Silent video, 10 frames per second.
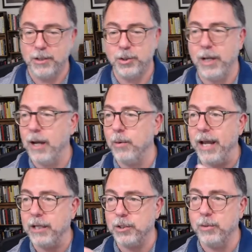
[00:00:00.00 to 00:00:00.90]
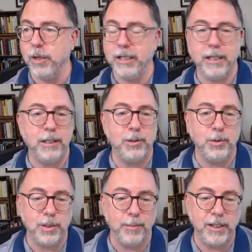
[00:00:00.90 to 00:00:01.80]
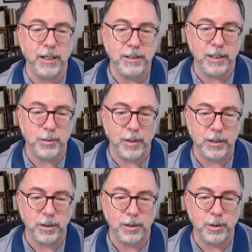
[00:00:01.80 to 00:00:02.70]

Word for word: So now I actually want to get into some of the ideas. We're actually going